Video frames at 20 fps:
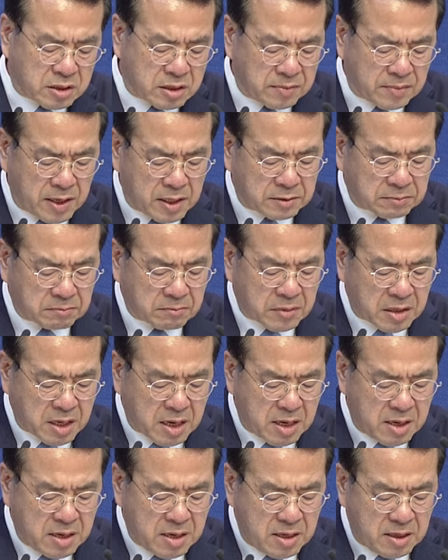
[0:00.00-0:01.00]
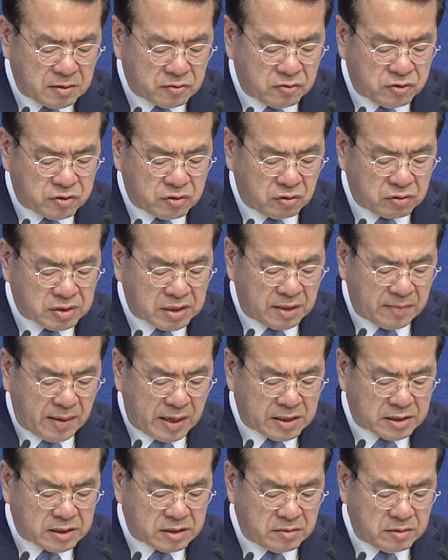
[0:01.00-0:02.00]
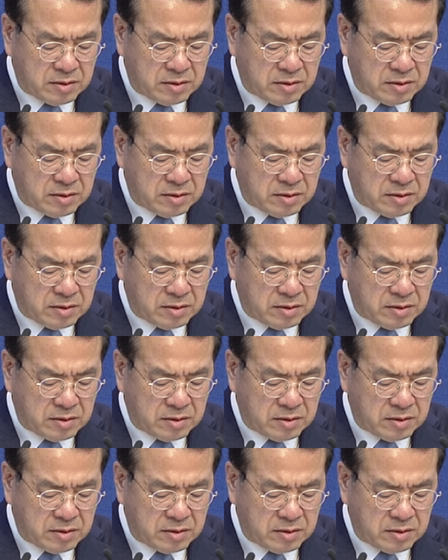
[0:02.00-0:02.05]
but I felt their sincerity.